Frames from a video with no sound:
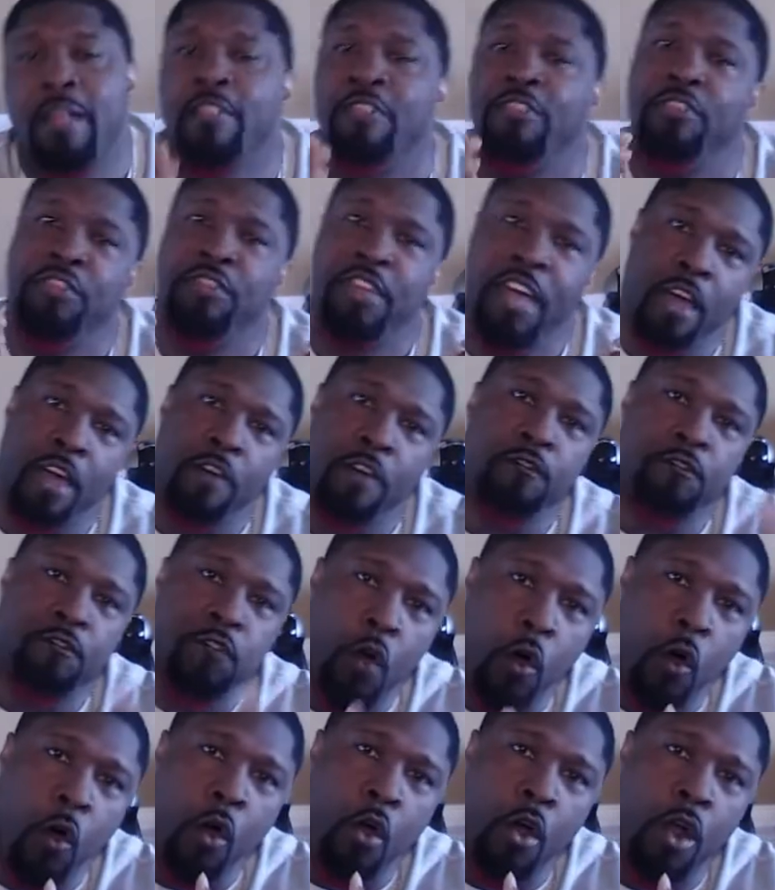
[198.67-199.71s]

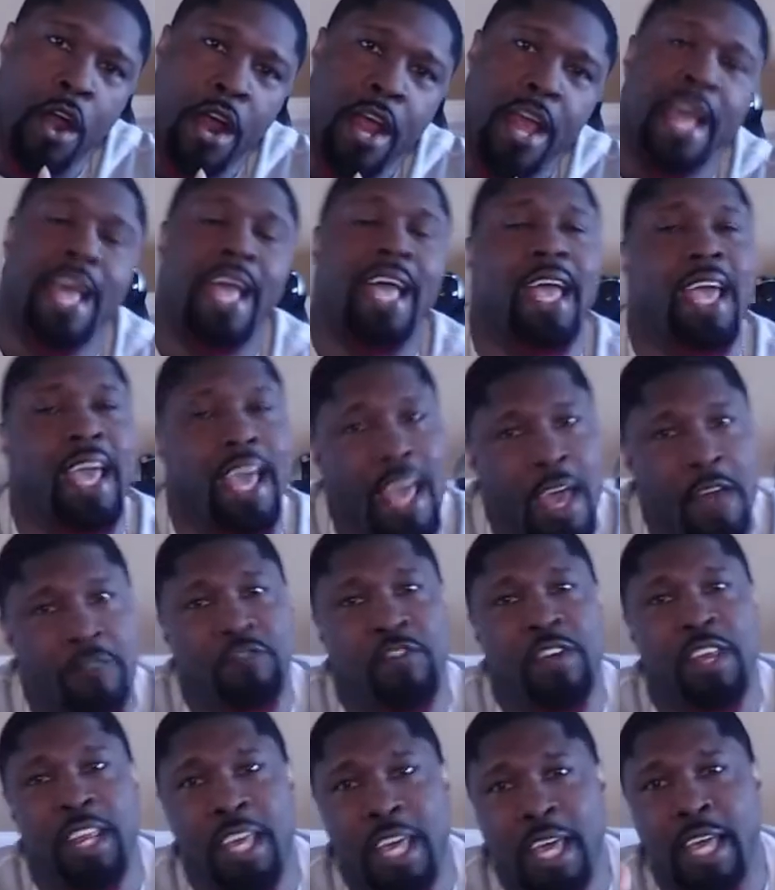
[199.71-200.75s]
Therefore, if
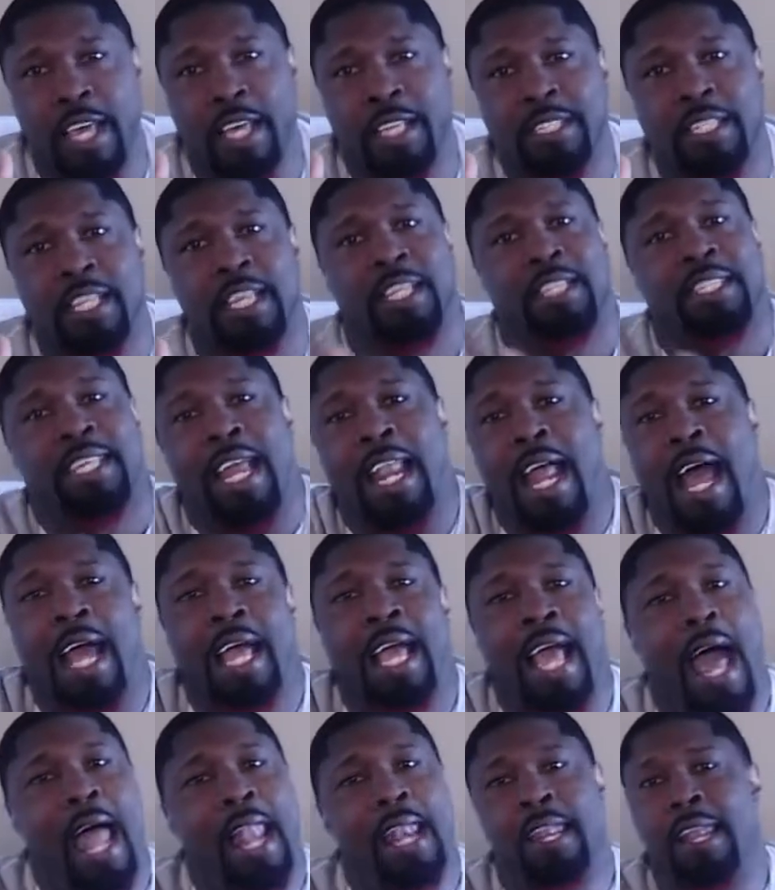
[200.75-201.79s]
it is that I
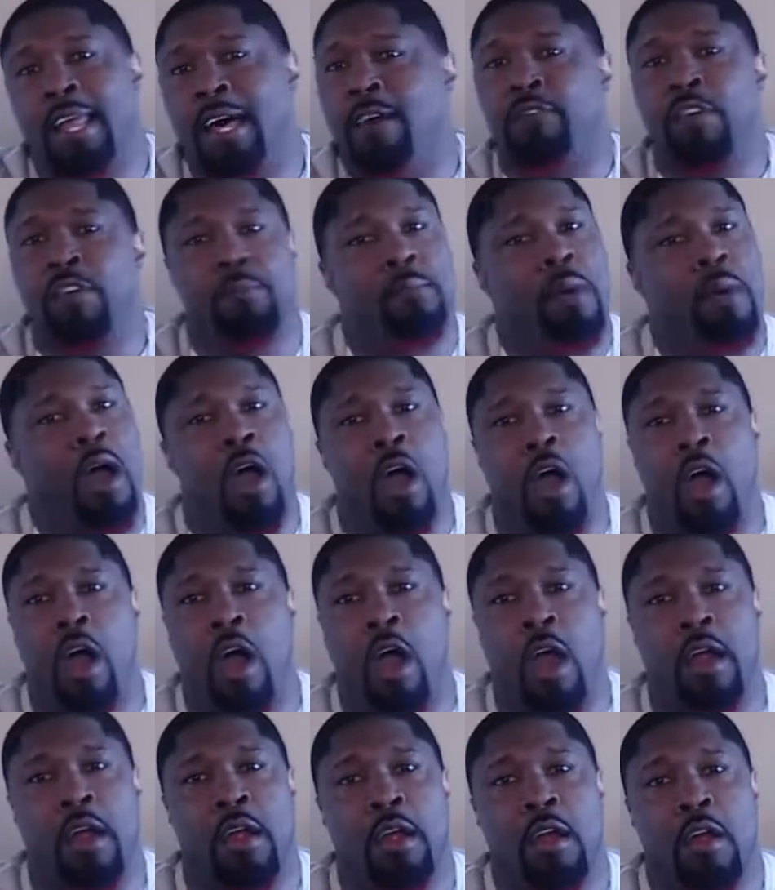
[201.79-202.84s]
got love in my
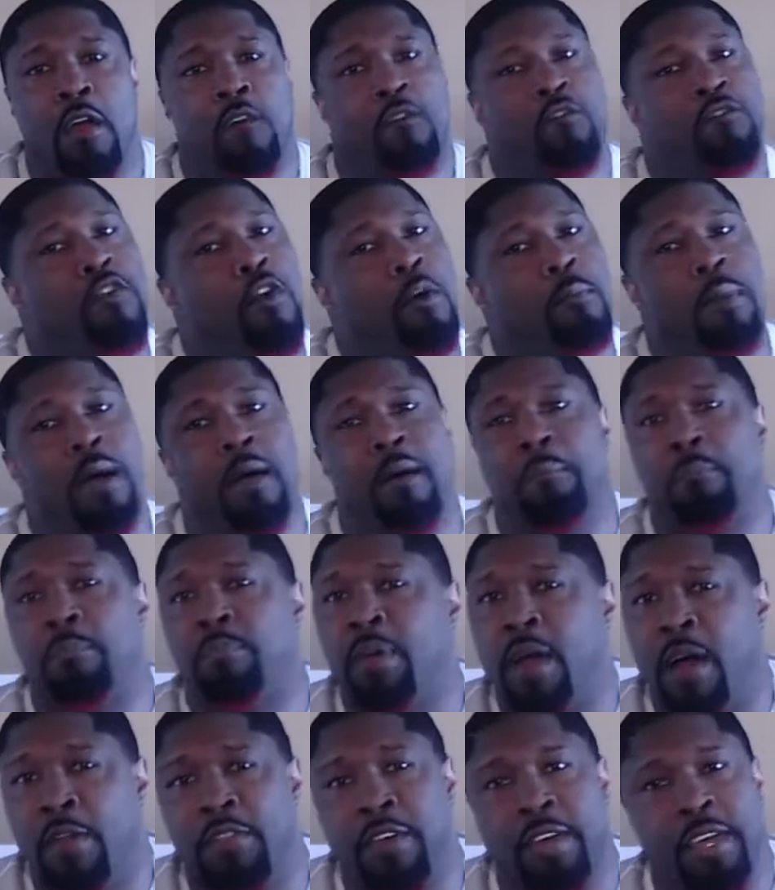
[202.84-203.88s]
heart for my
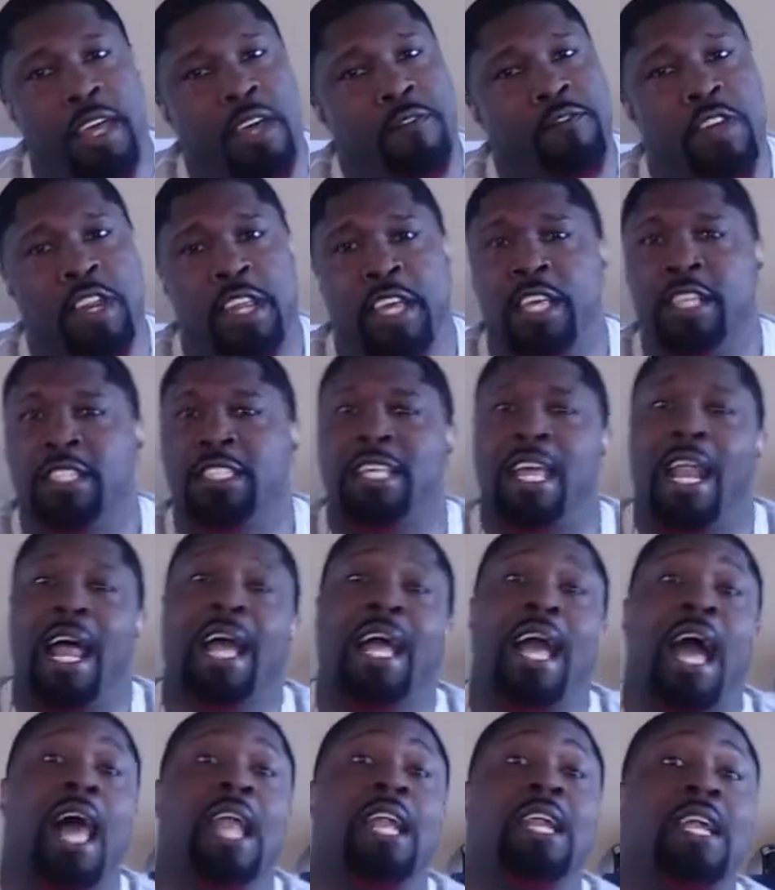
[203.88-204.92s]
brother, if it is that I
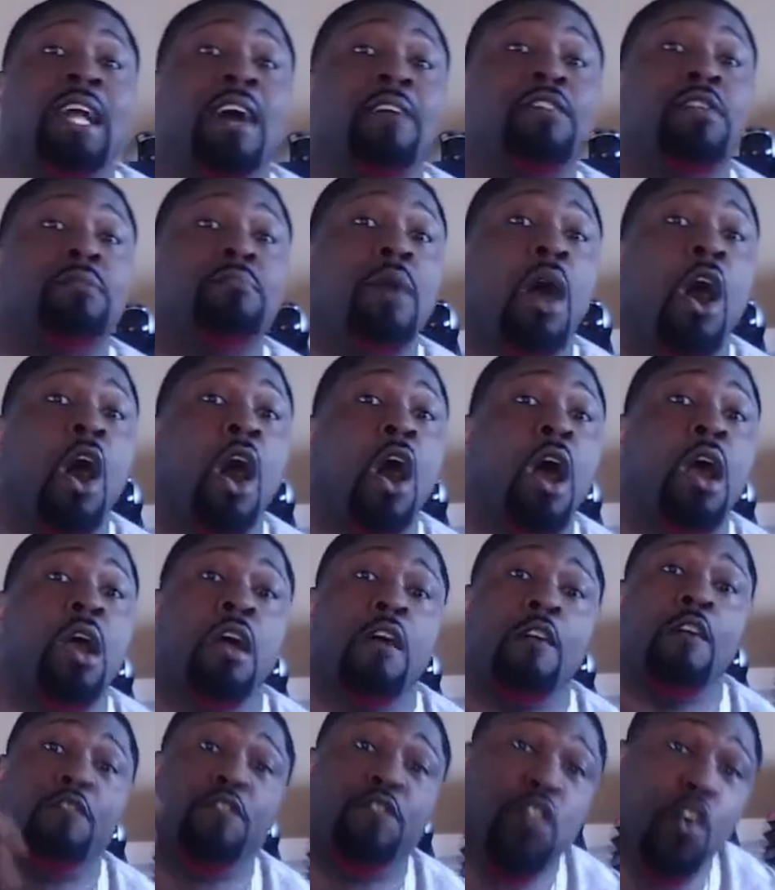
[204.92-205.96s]
got love in my
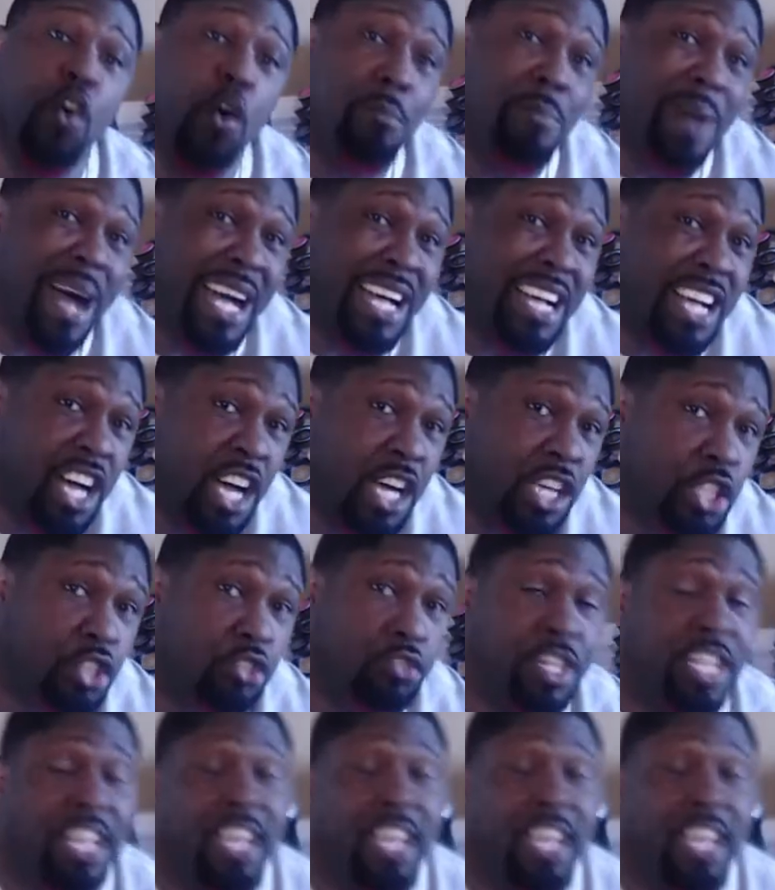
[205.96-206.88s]
heart for my country,